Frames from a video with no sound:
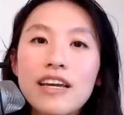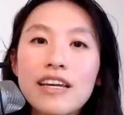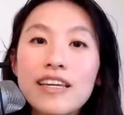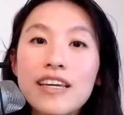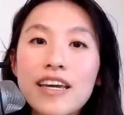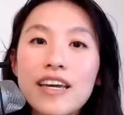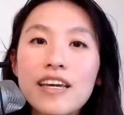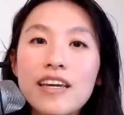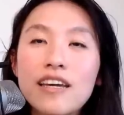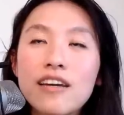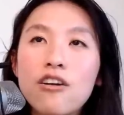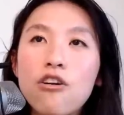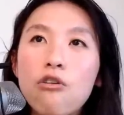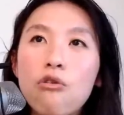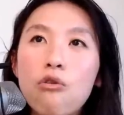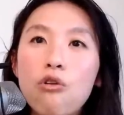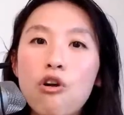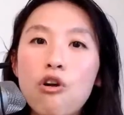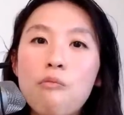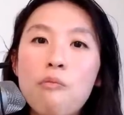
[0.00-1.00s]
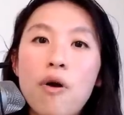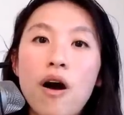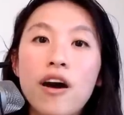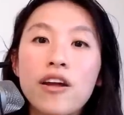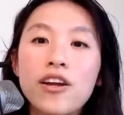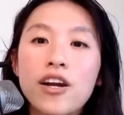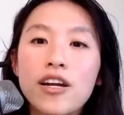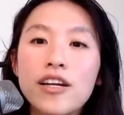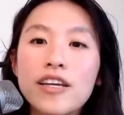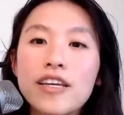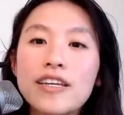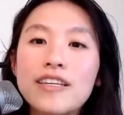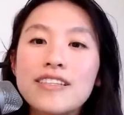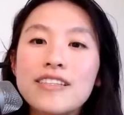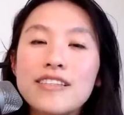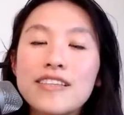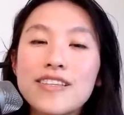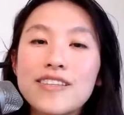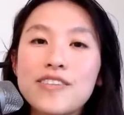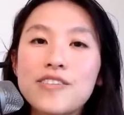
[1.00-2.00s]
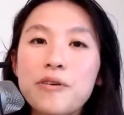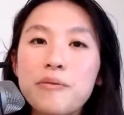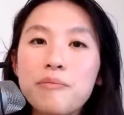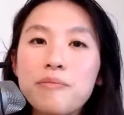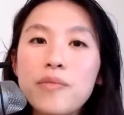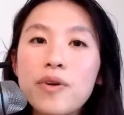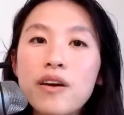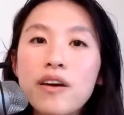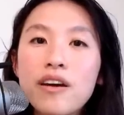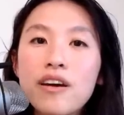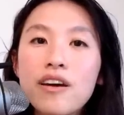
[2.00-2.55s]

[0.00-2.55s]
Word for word: king or monarchy system,